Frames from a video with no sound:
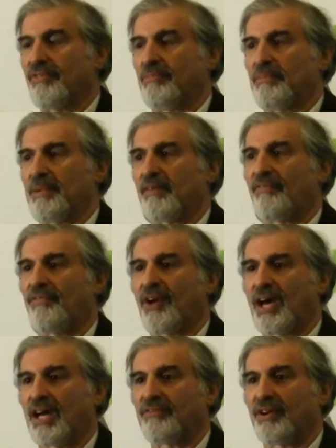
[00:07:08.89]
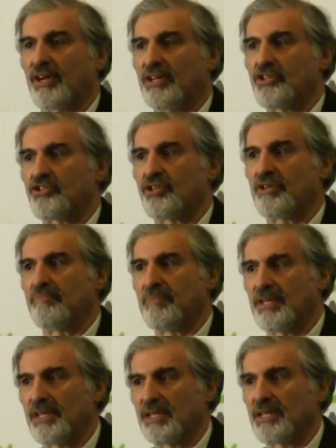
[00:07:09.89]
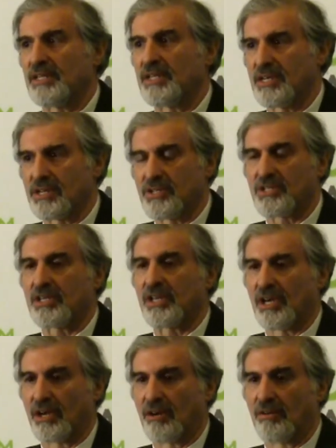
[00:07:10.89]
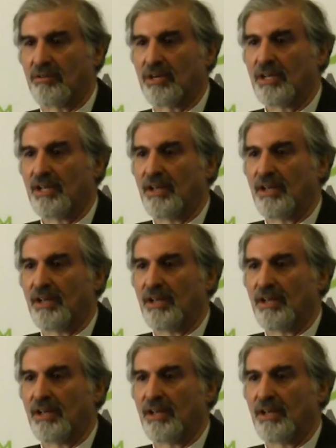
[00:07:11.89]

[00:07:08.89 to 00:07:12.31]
from about 500 million years ago